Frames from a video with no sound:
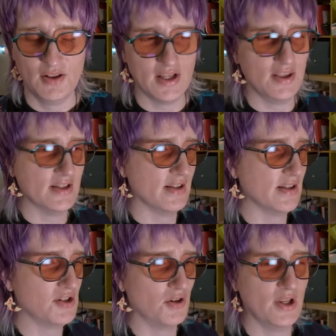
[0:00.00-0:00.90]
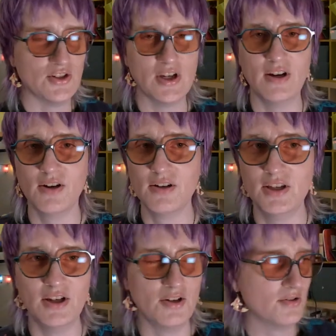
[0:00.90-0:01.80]
Like this is a turning chair,
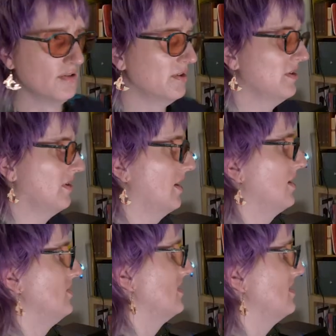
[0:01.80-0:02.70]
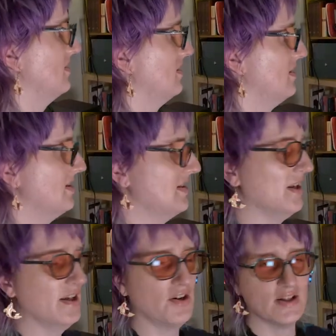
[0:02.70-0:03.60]
you know, I could just
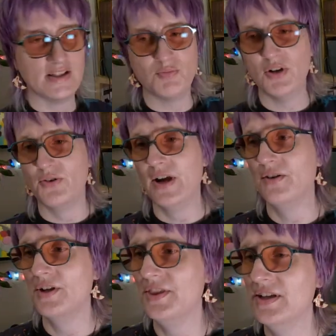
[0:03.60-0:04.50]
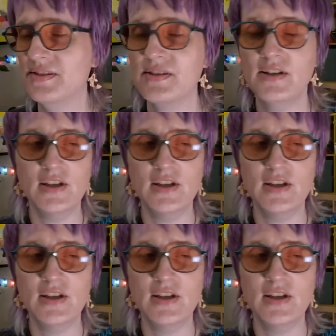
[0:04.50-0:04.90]
sit here and spin around on this.